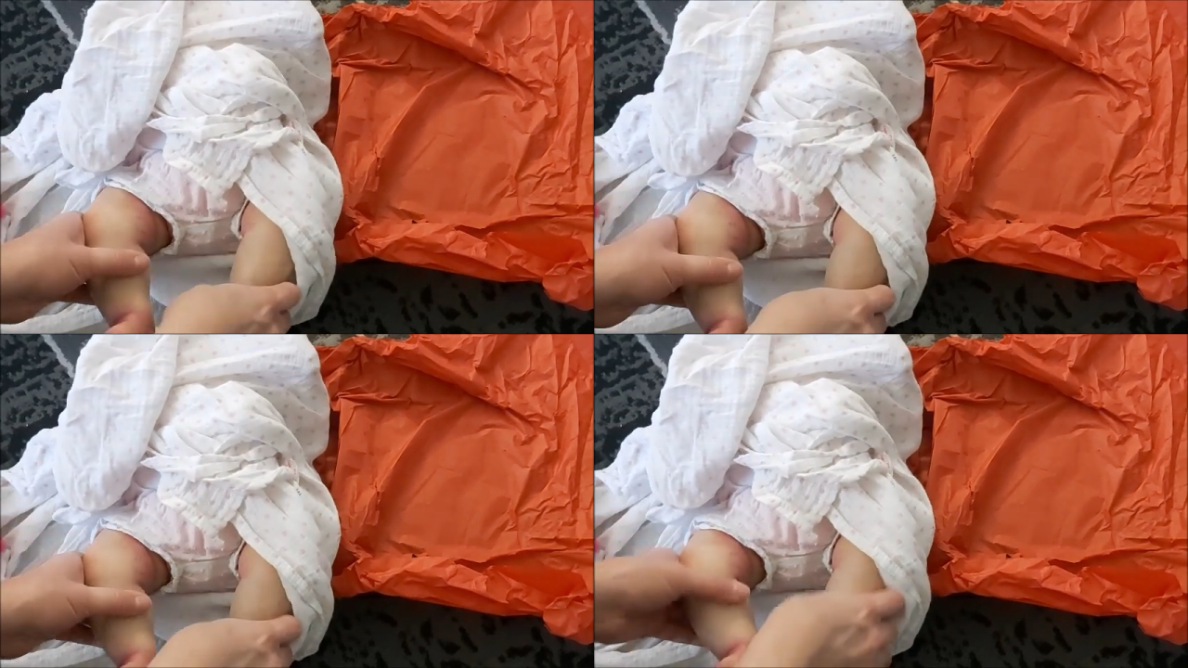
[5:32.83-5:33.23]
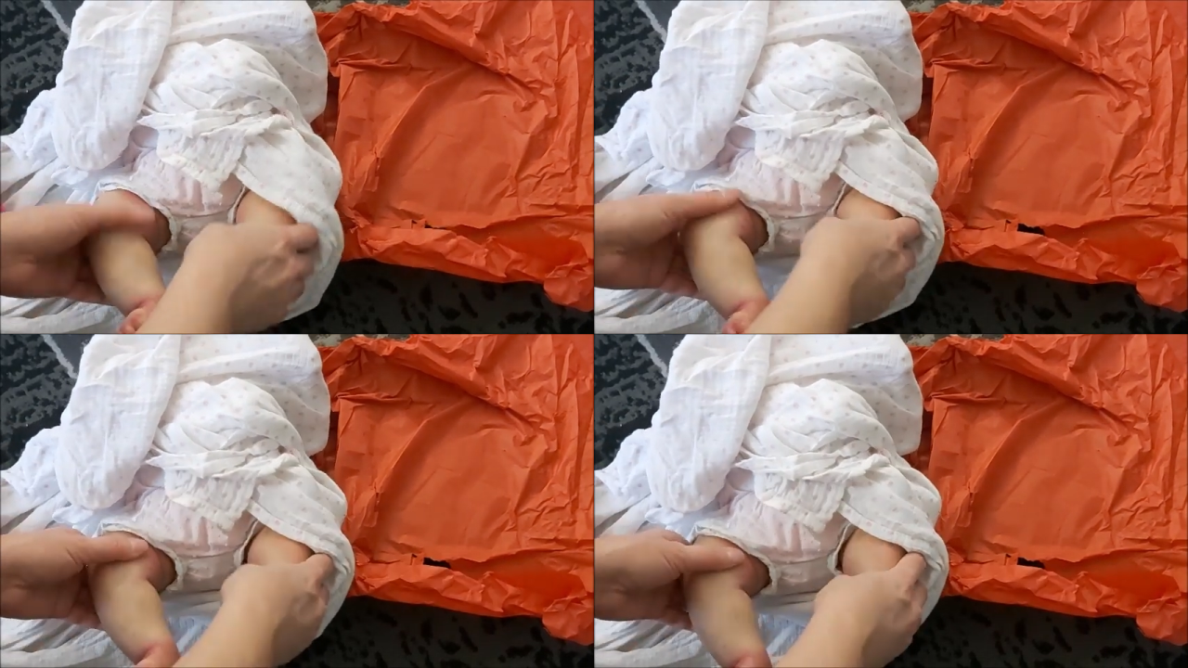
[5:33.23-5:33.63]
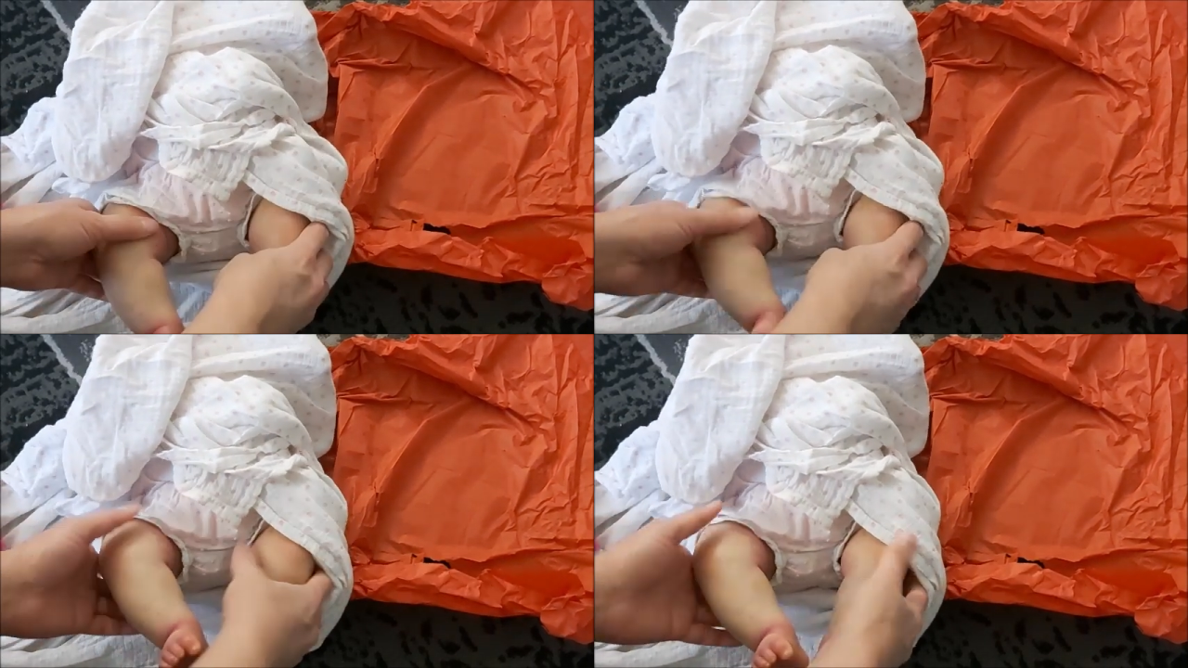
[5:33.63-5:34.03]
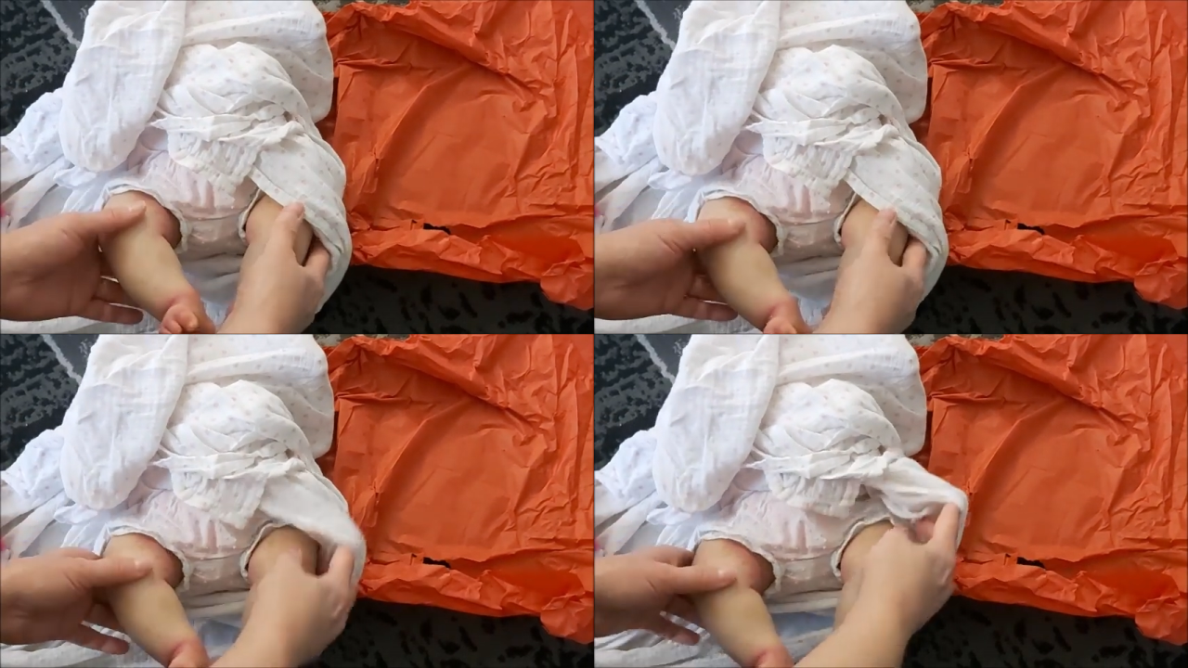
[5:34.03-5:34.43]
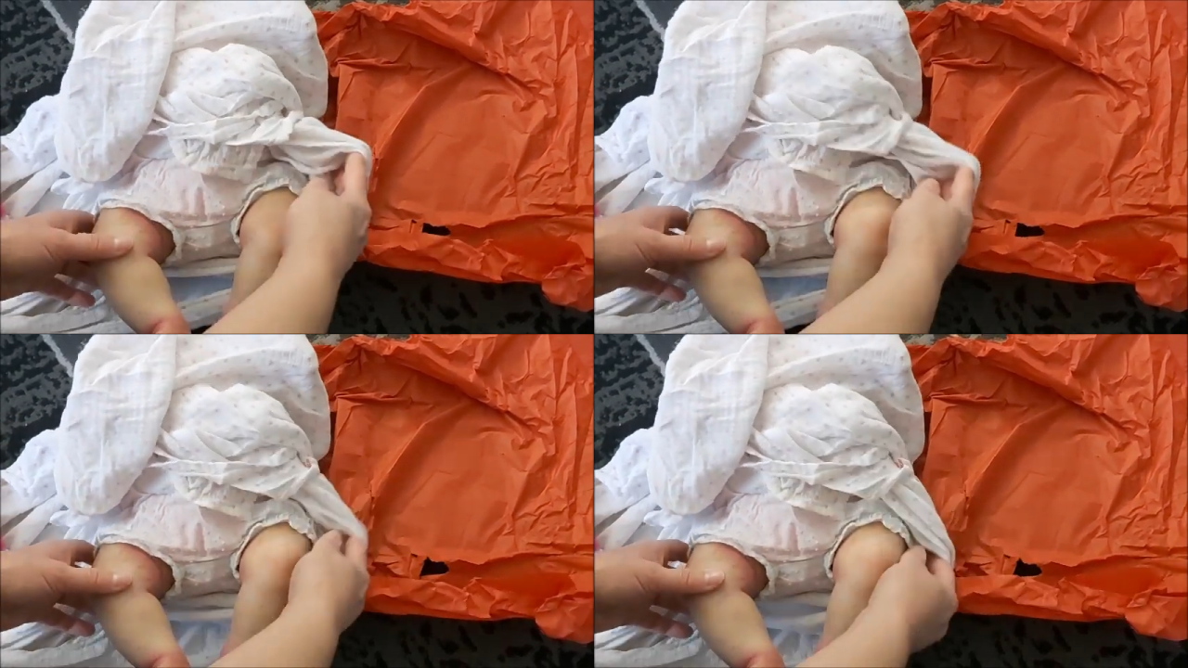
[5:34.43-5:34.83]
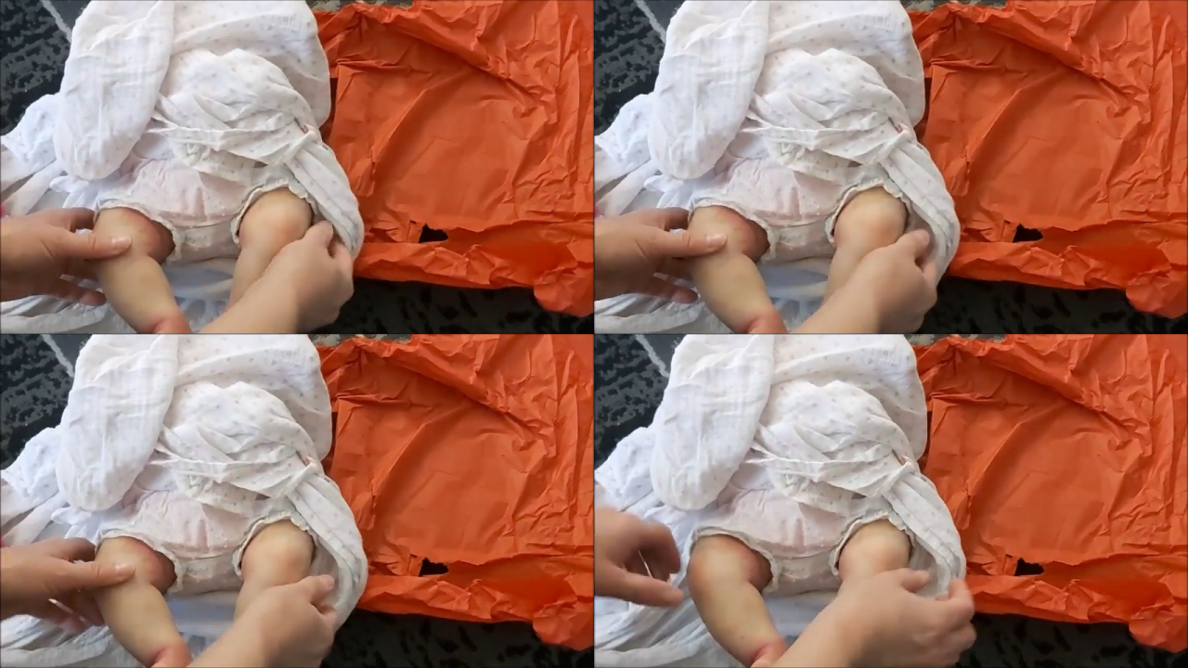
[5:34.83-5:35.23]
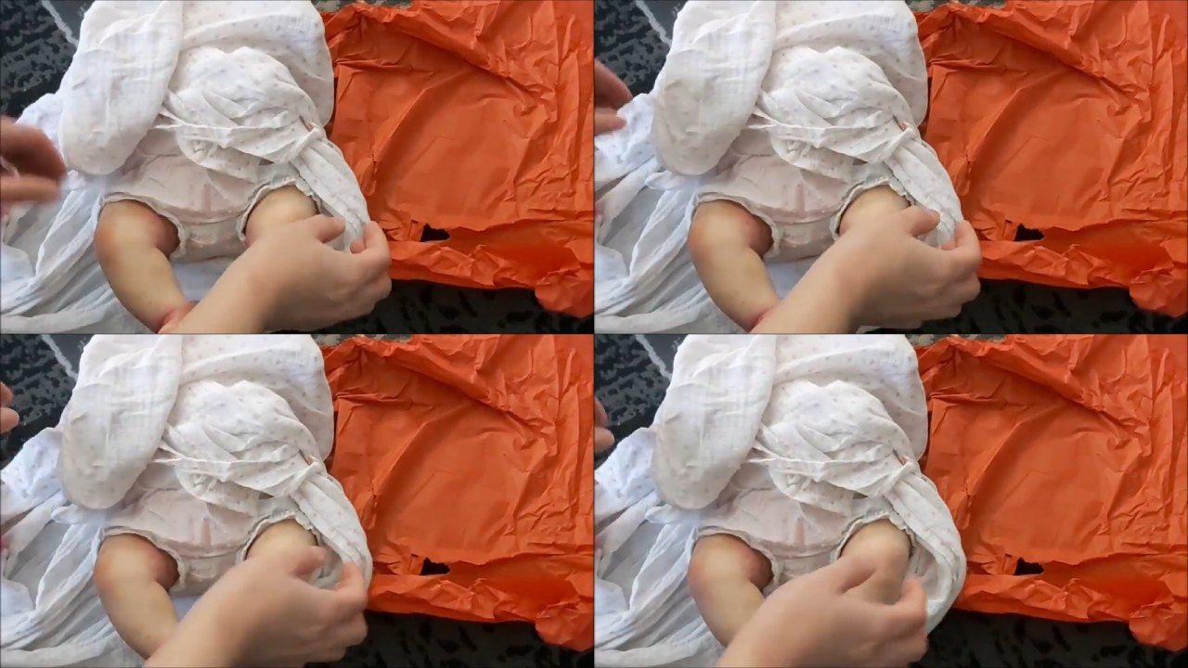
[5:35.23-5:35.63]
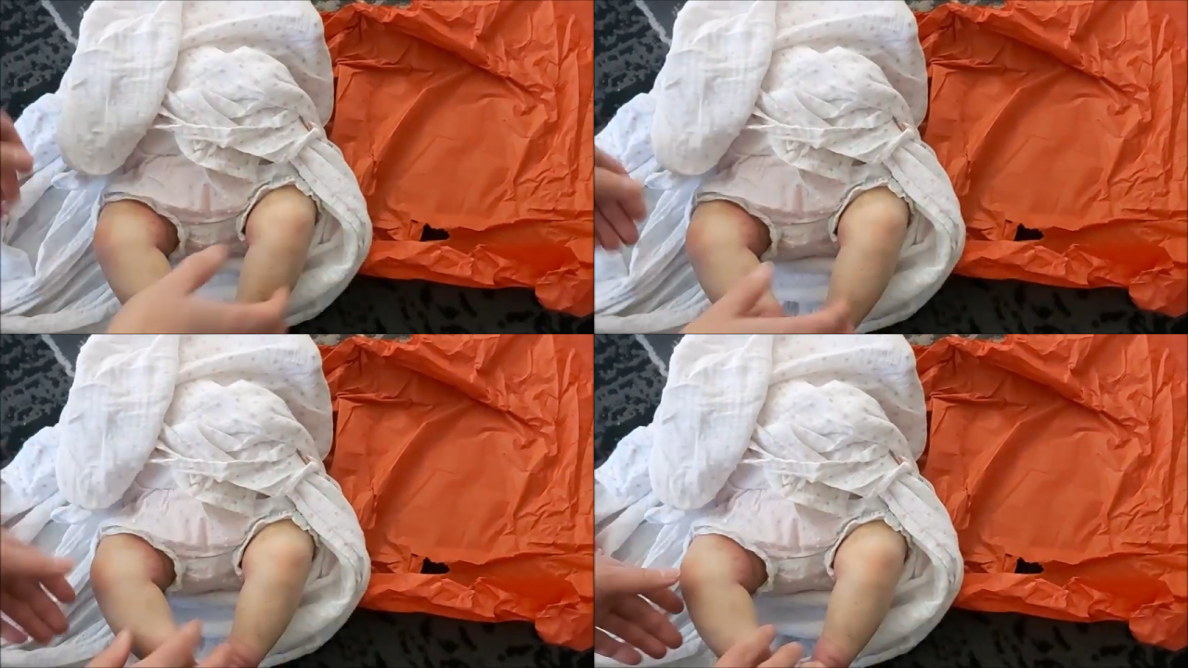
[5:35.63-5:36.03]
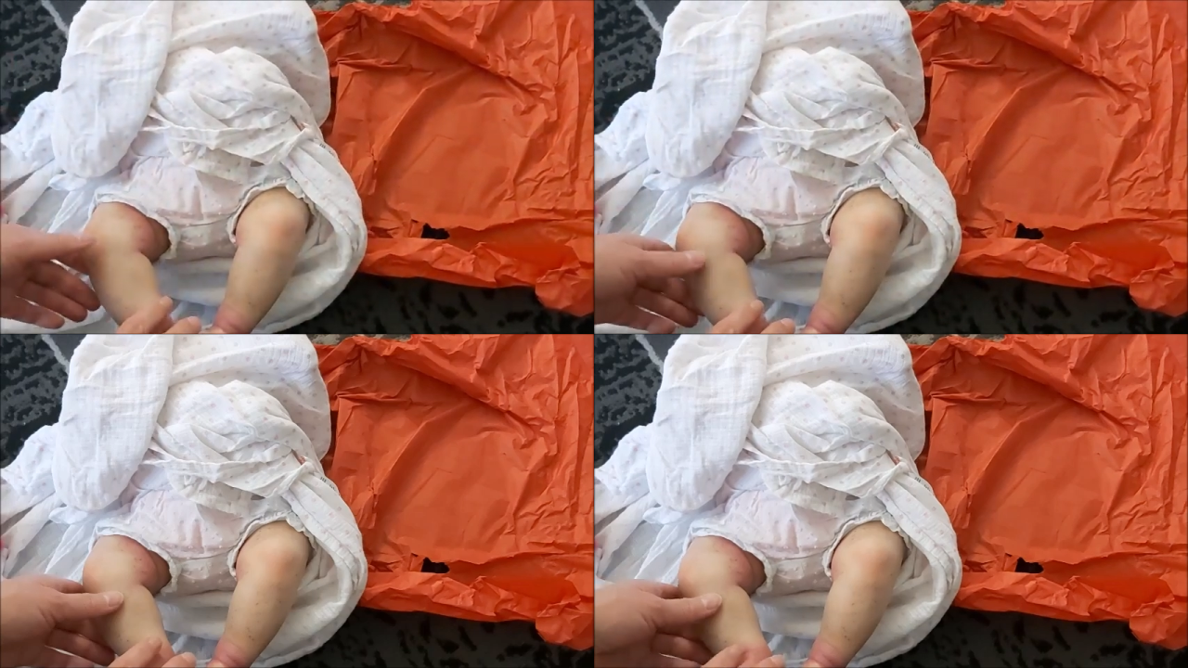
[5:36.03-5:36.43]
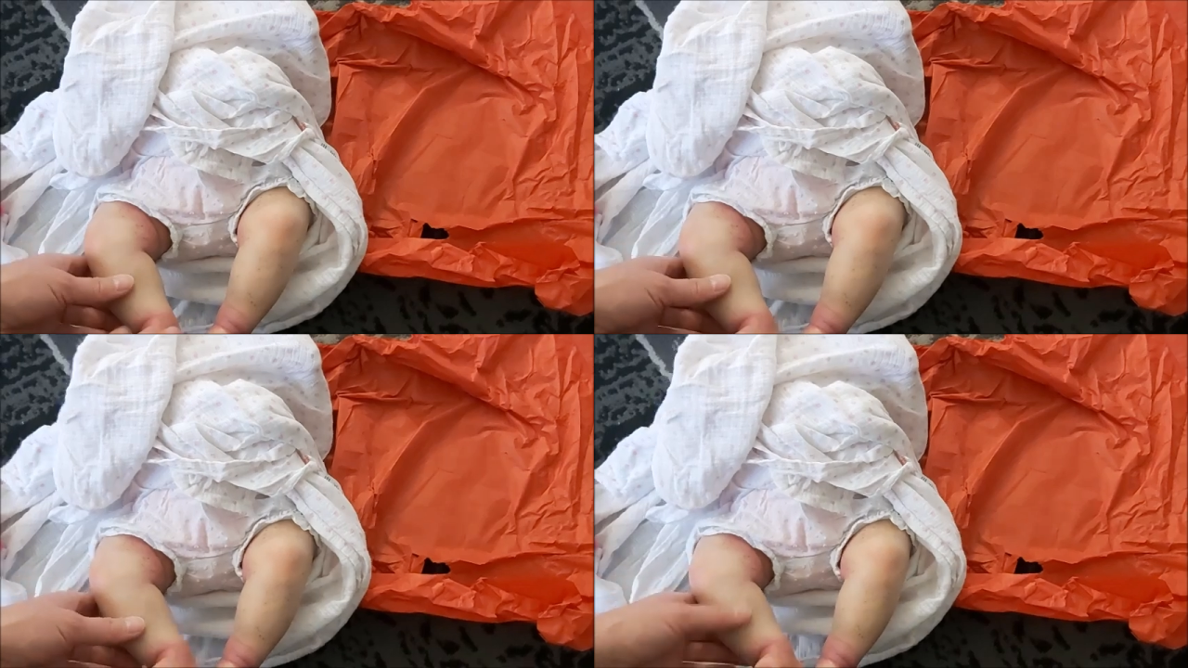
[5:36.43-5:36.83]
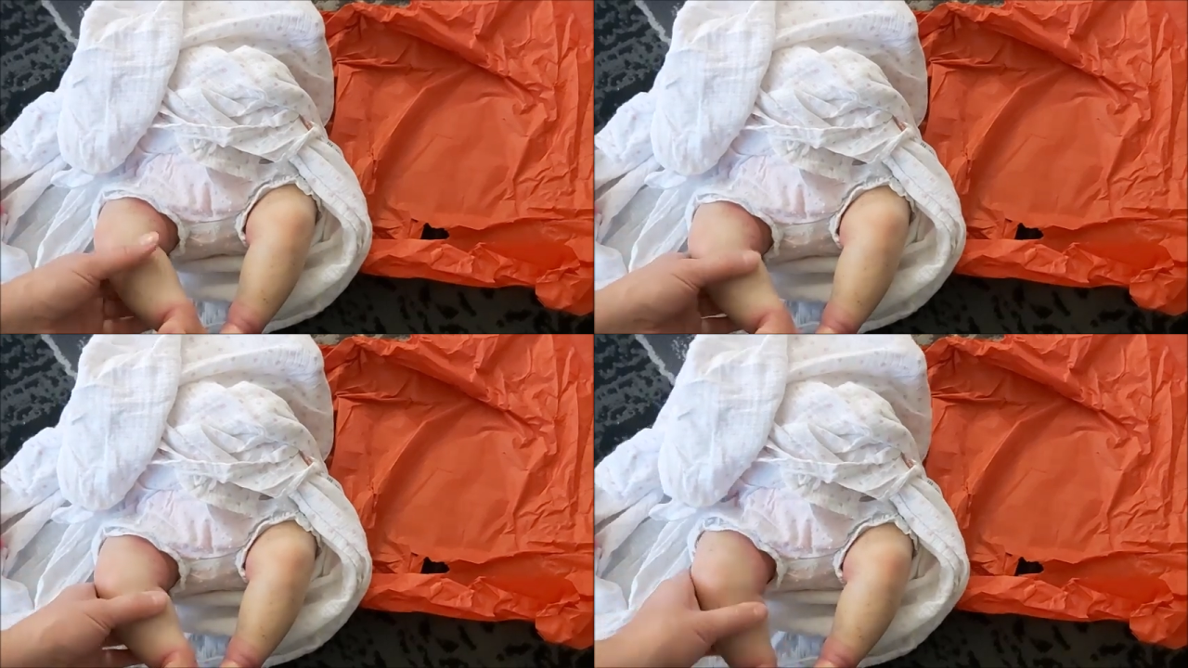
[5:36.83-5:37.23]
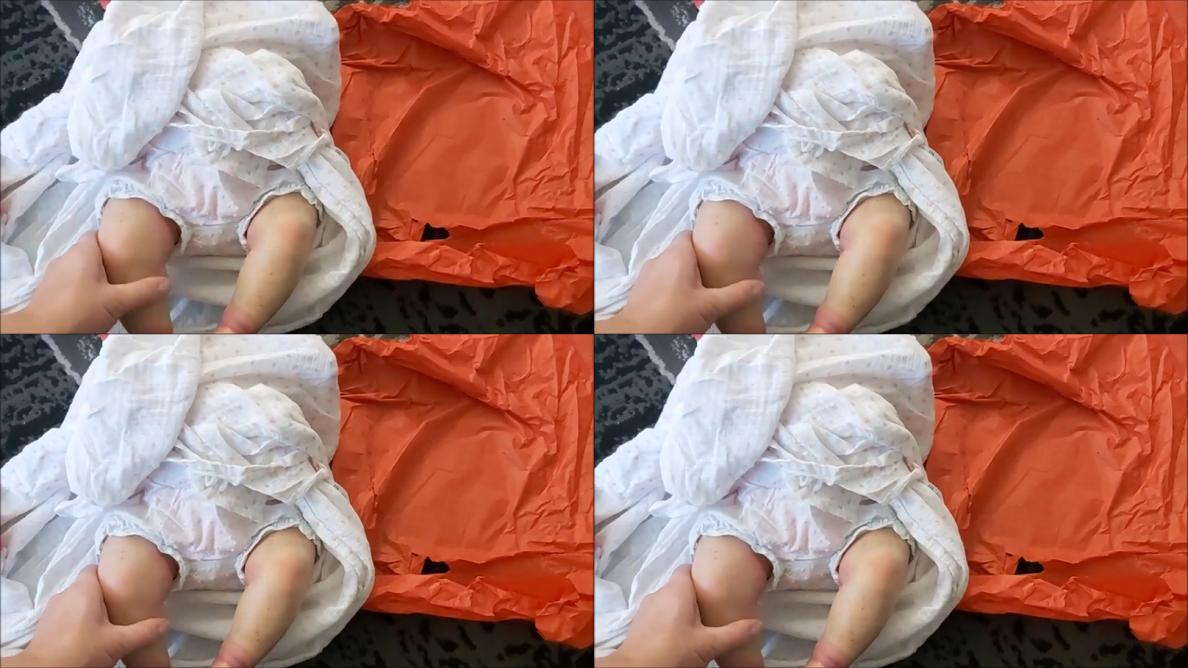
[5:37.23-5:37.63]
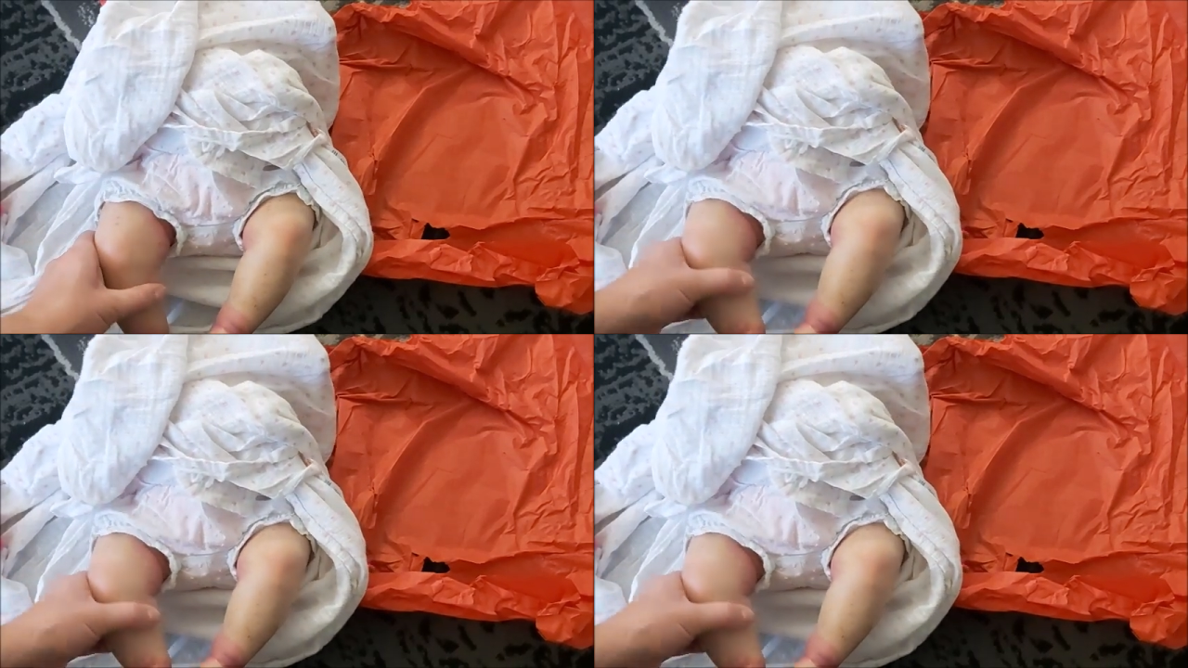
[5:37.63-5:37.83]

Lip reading: No face is visible, so there are no lips to read.